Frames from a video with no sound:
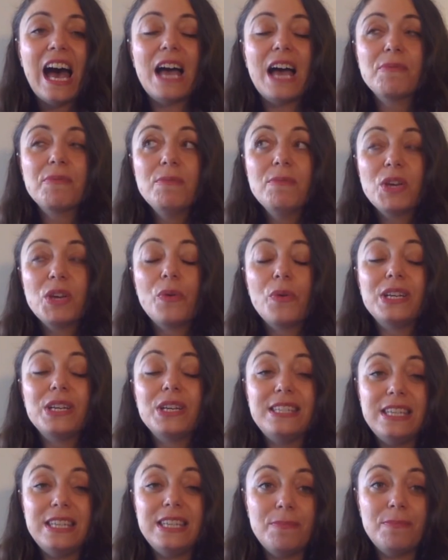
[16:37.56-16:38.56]
I'm going to be
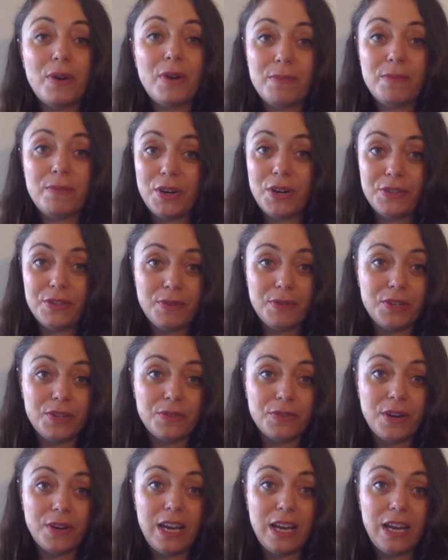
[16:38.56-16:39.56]
going deep on Mars
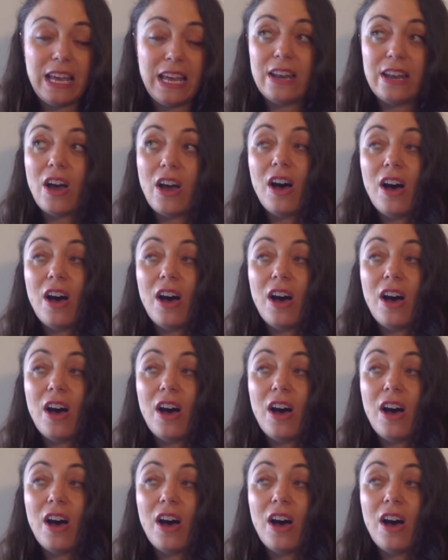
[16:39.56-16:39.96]
retrograde and